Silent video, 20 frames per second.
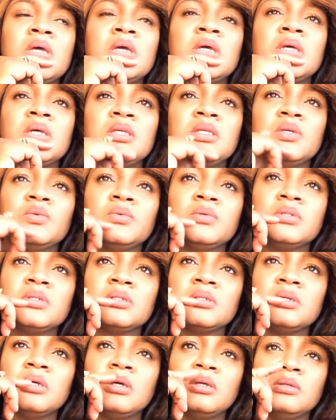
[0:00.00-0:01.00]
you would
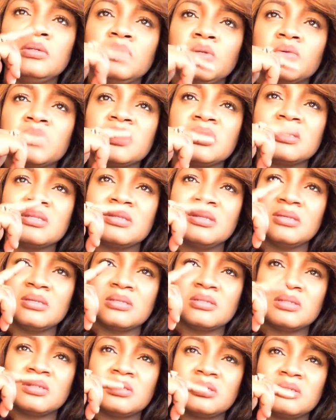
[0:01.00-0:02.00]
notice
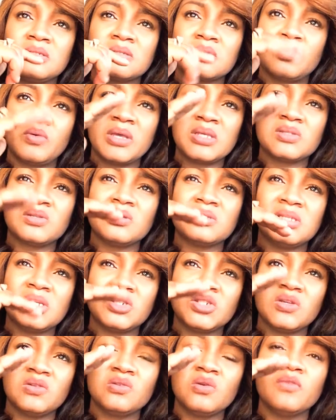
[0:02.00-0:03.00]
this quick
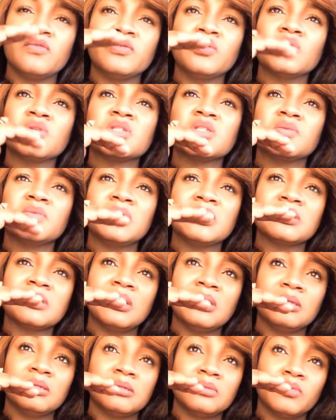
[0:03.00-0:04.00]
succession of those tweets
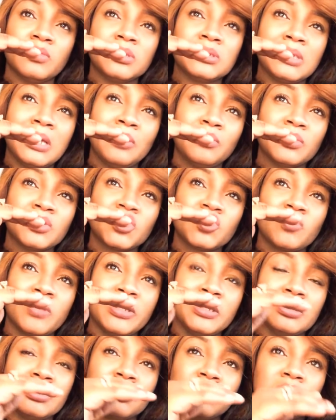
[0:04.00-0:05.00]
and what I was
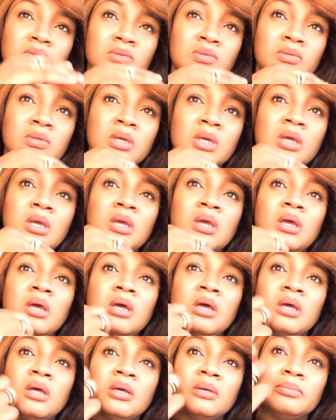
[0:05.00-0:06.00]
trying to
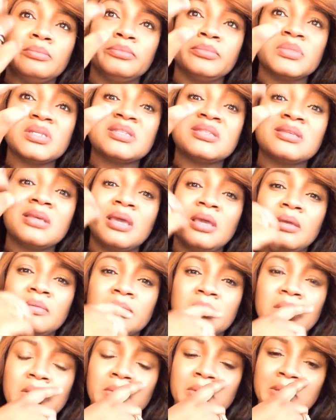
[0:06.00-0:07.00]
say
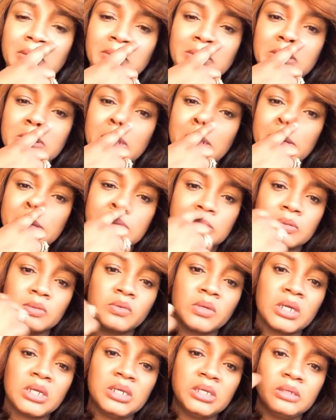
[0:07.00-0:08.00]
and what I was trying to
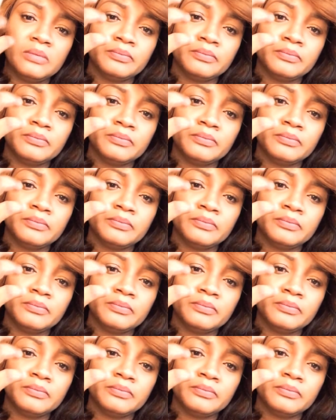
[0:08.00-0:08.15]
quickly